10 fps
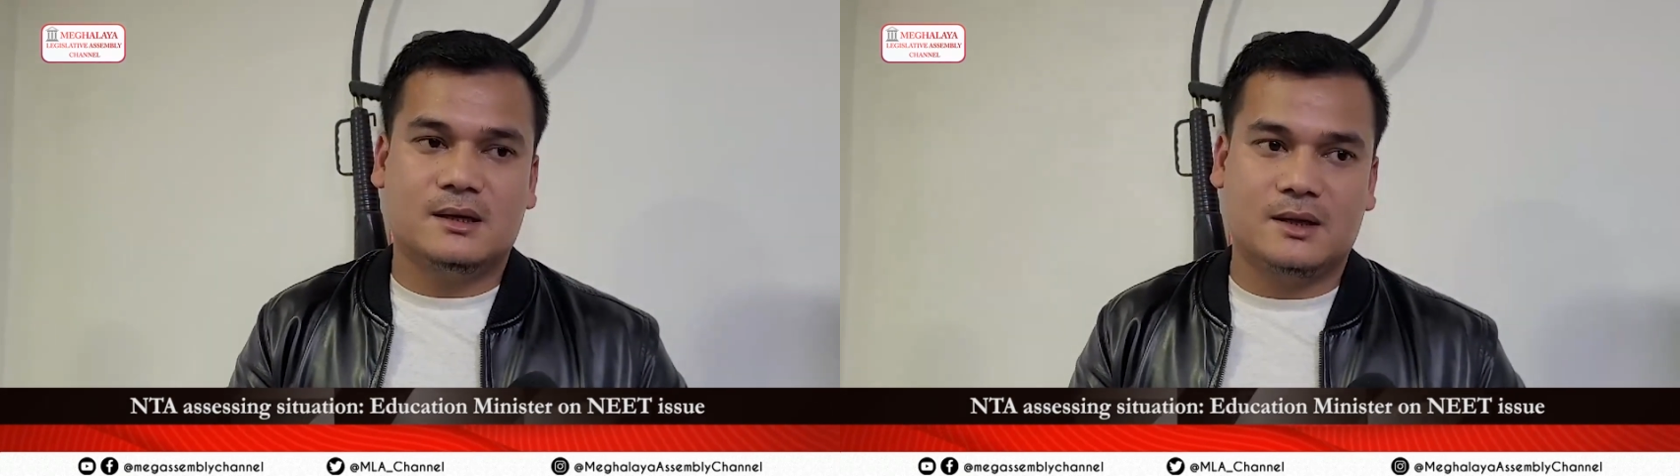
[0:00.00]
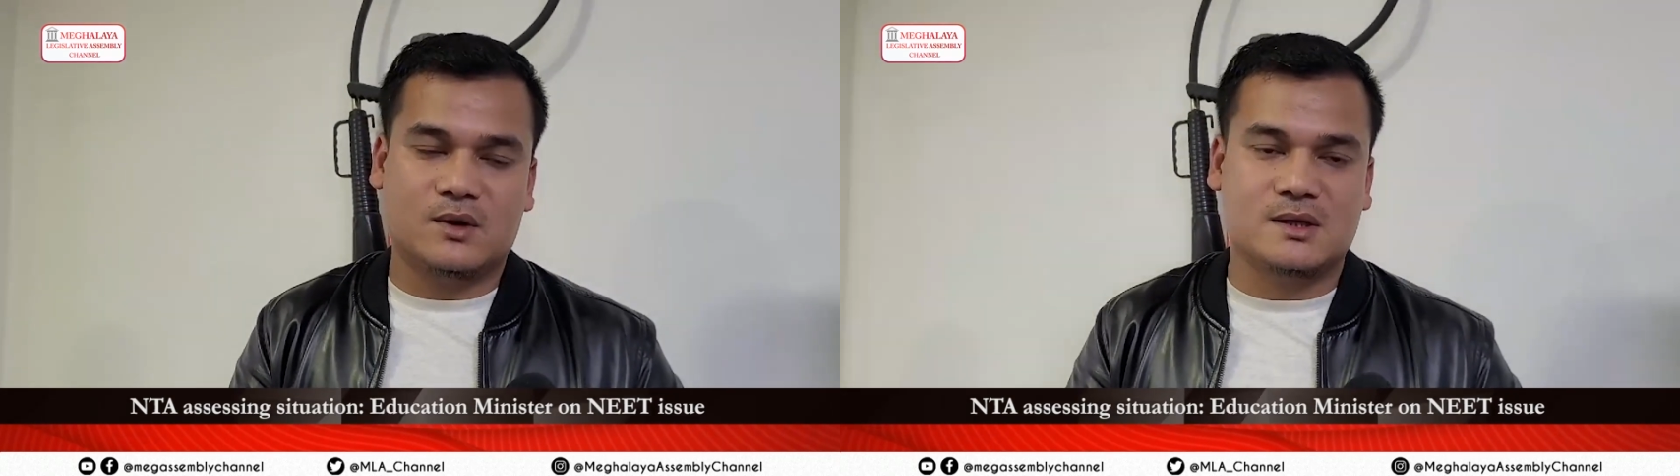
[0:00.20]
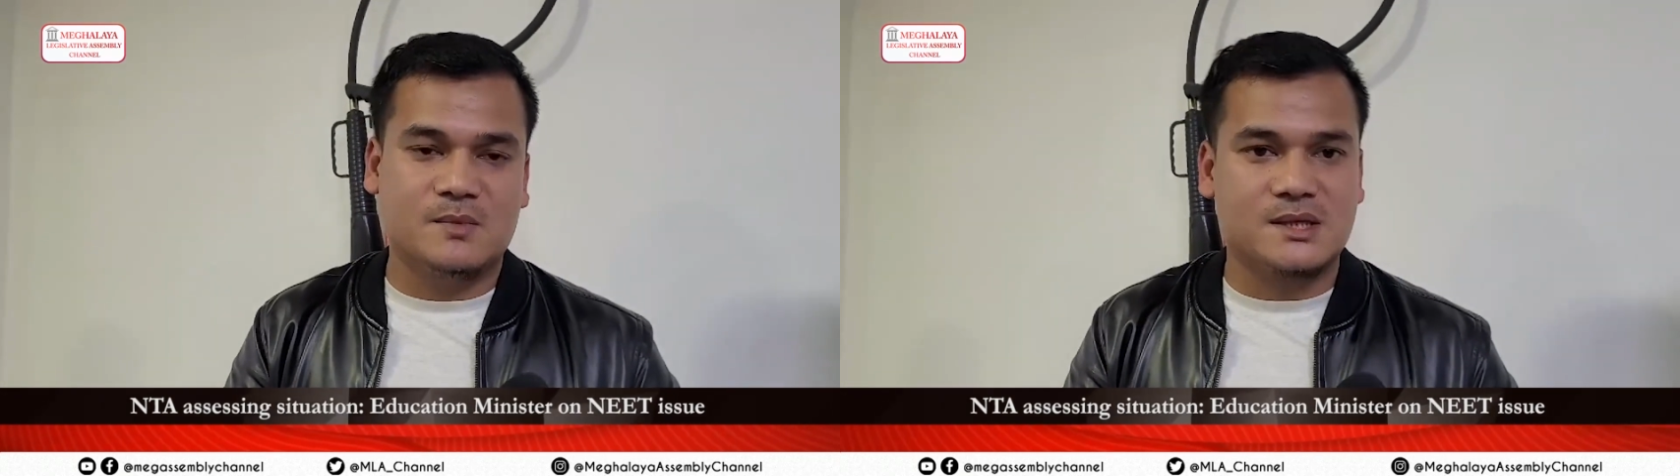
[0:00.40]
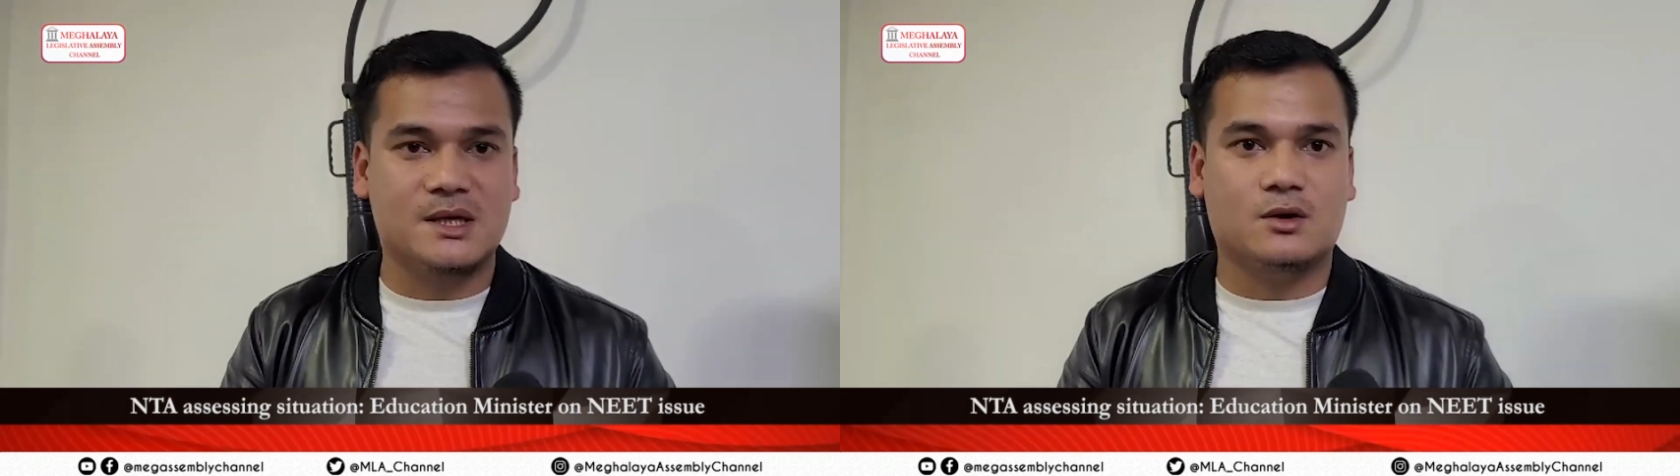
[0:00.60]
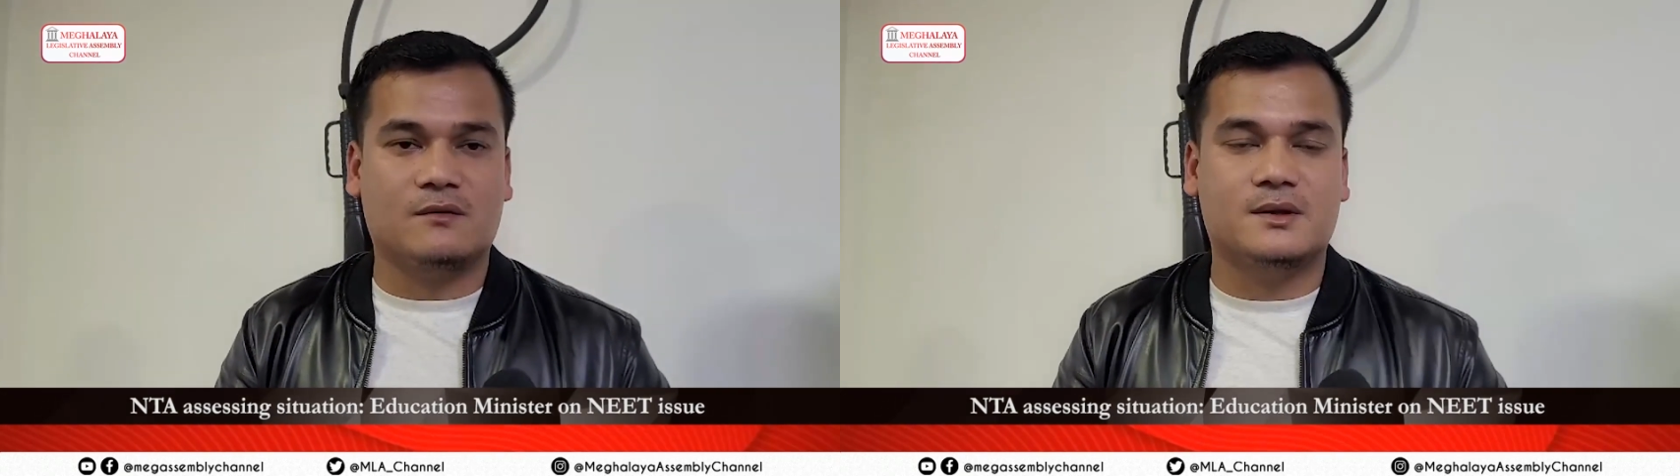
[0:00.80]
it was the
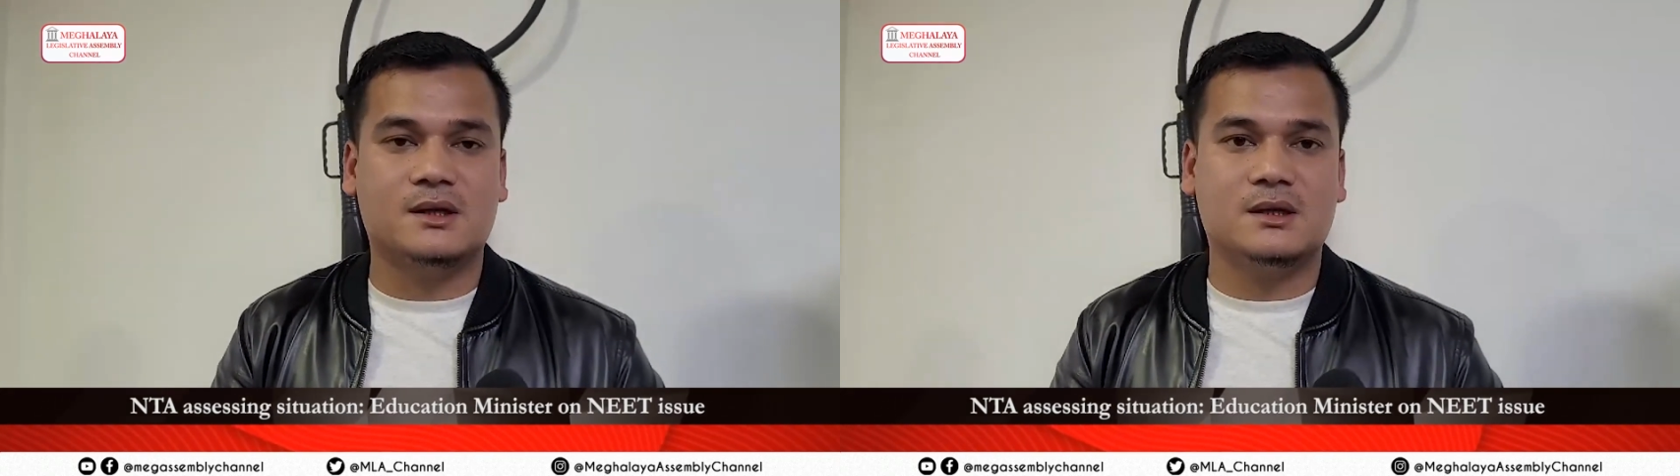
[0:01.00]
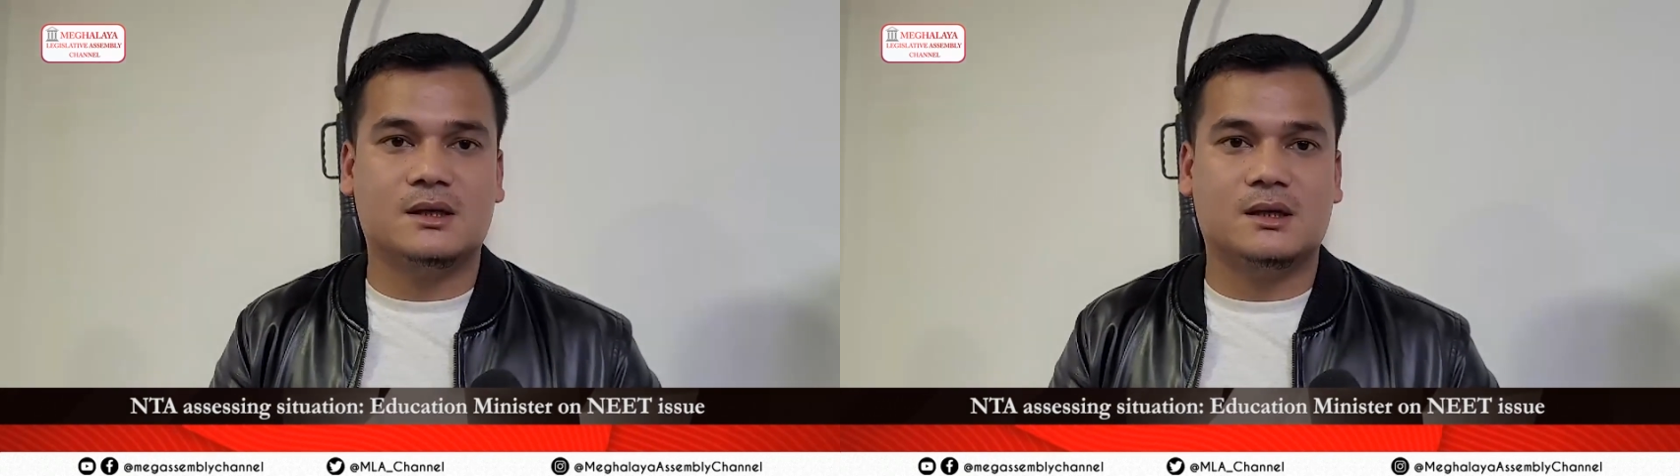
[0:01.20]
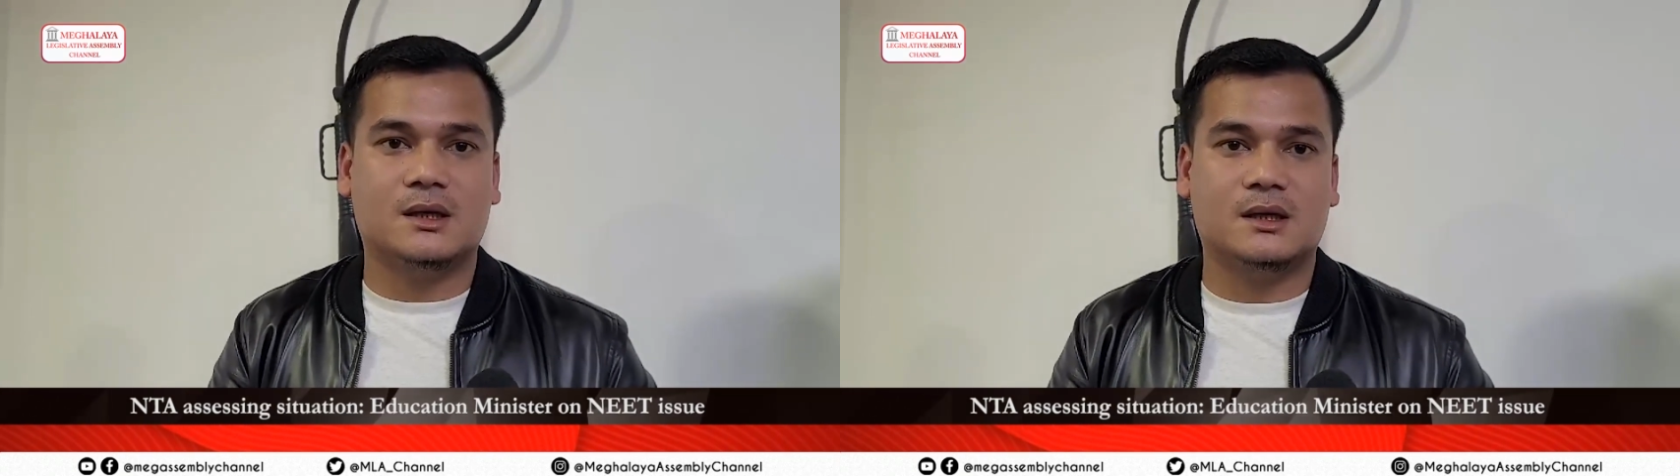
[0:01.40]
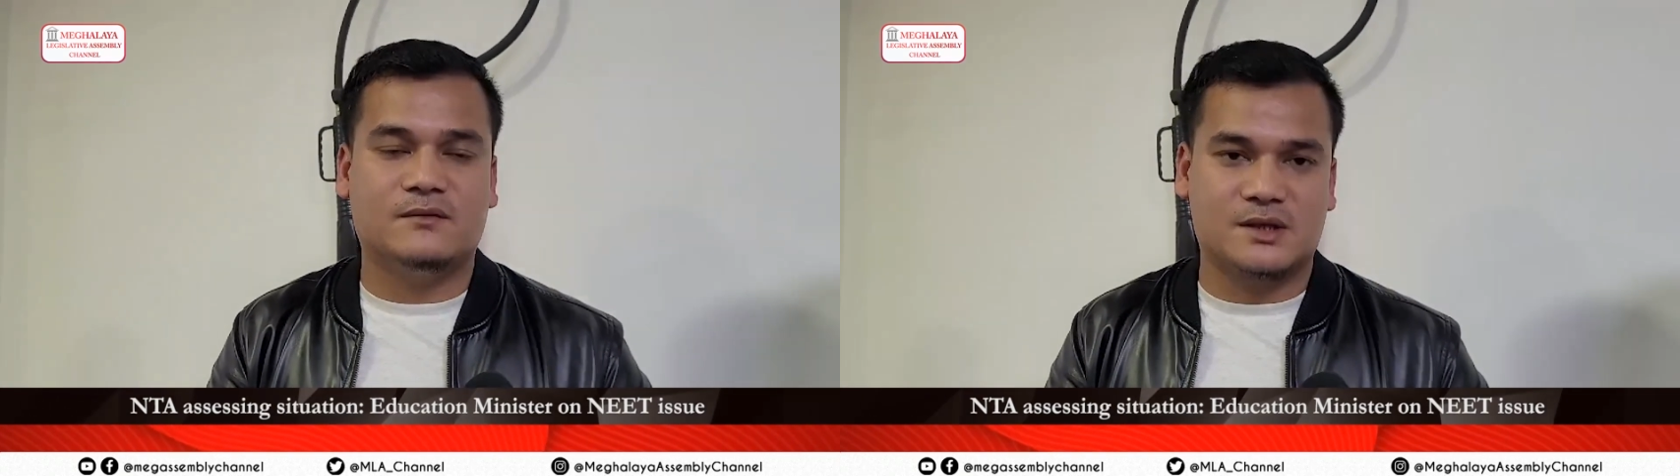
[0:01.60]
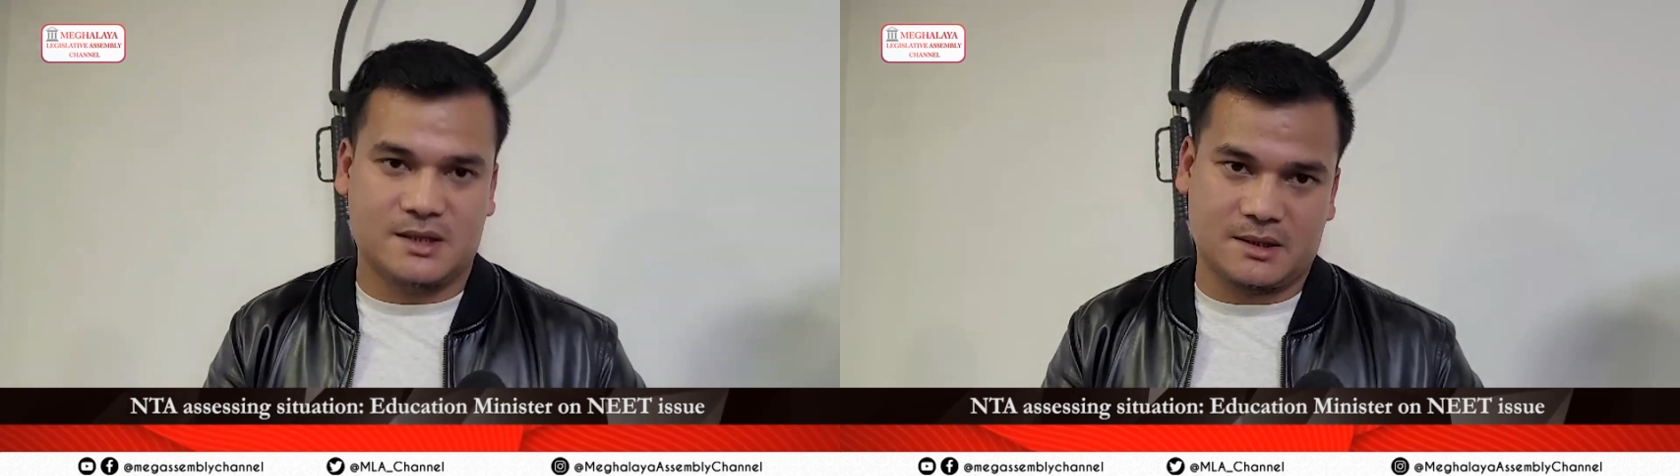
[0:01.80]
mistake of the
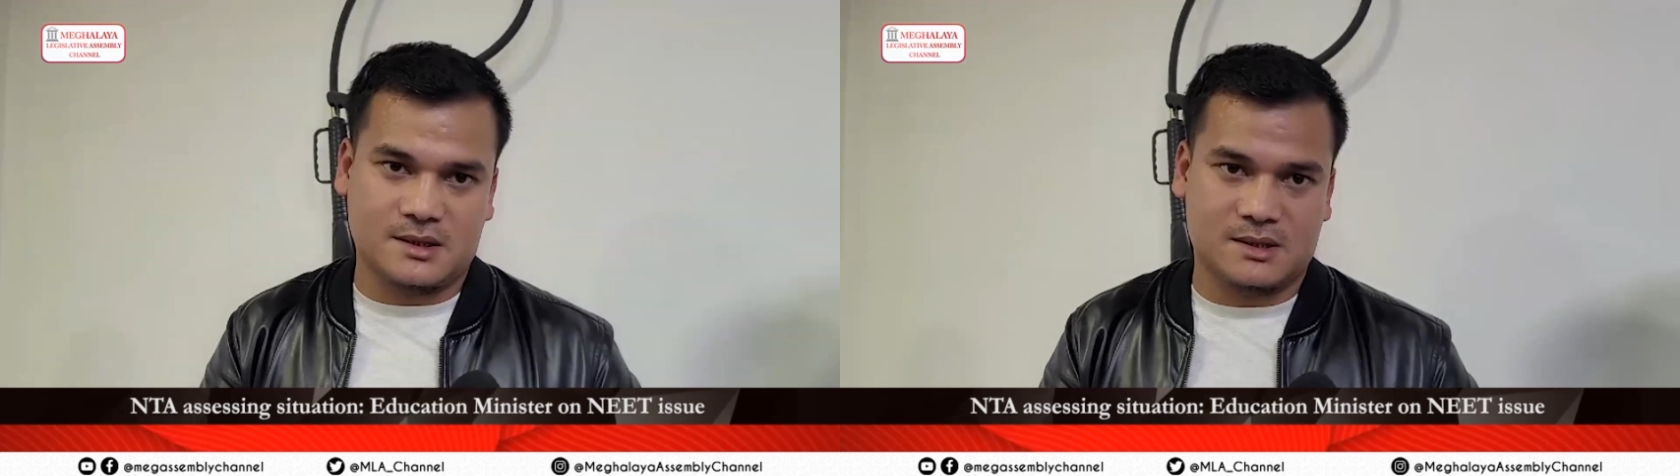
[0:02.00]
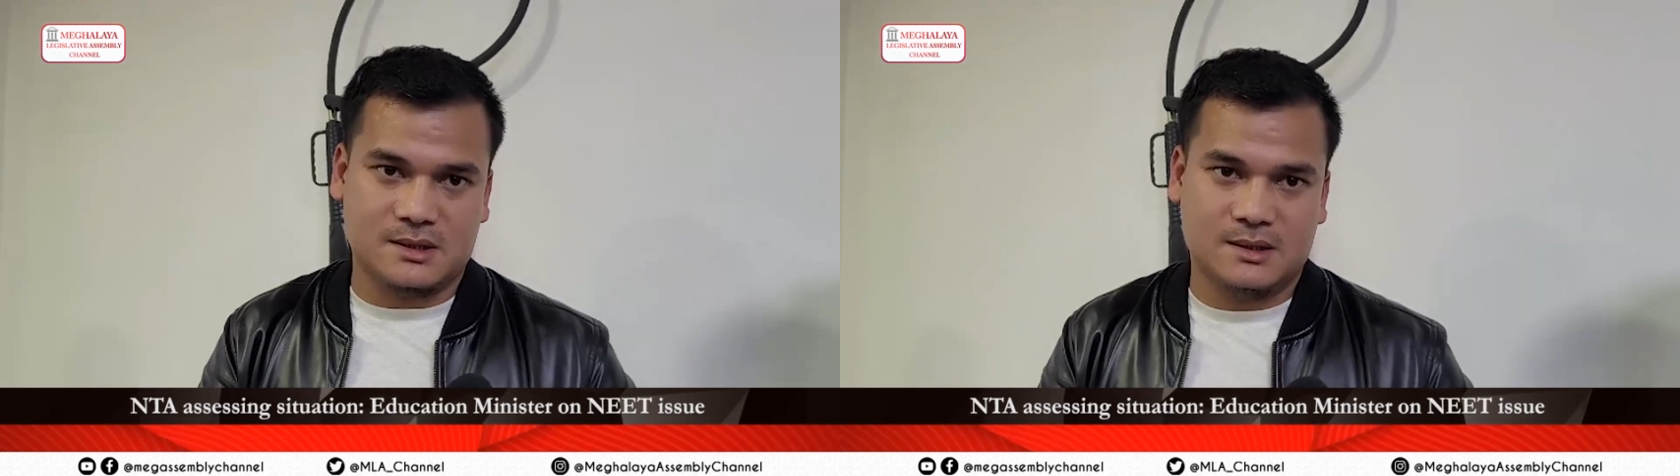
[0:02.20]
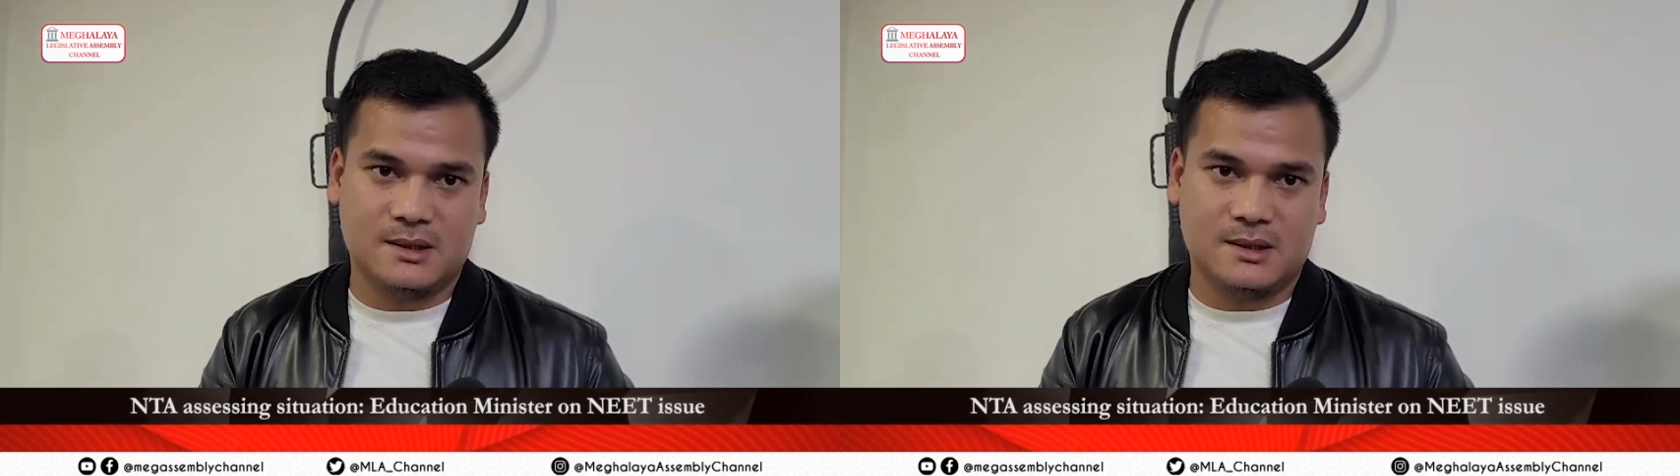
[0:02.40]
invigilators.